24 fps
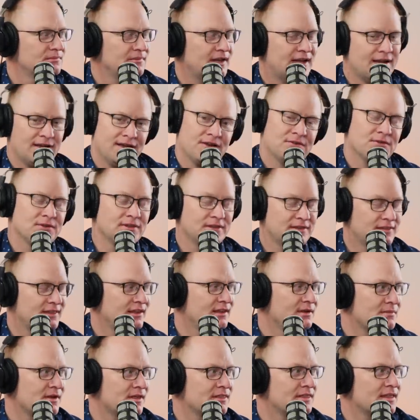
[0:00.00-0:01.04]
I, I really
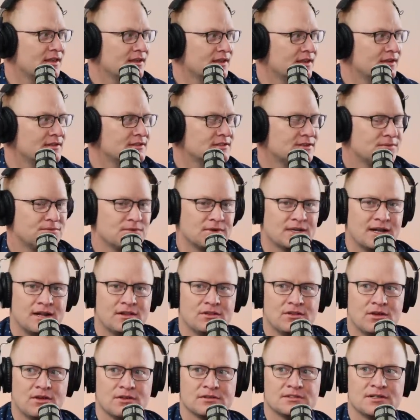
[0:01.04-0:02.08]
think about that kind of stuff. What kind
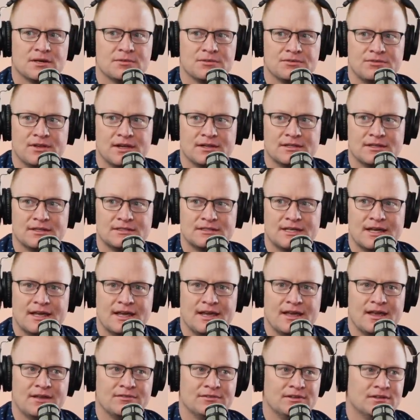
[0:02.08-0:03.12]
of long term effect does that
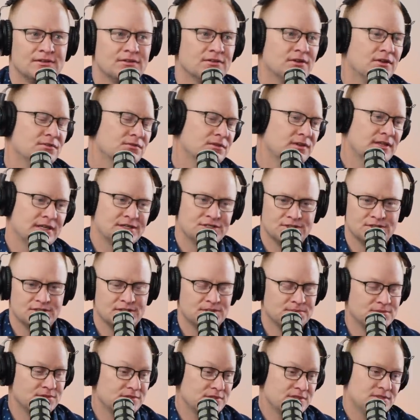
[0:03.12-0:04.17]
have, either on
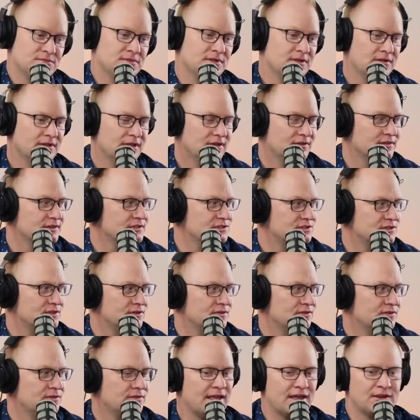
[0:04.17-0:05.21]
relationships or just mental health in
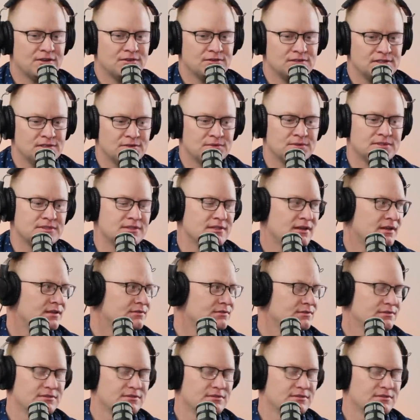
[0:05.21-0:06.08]
general? How you deal with stuff.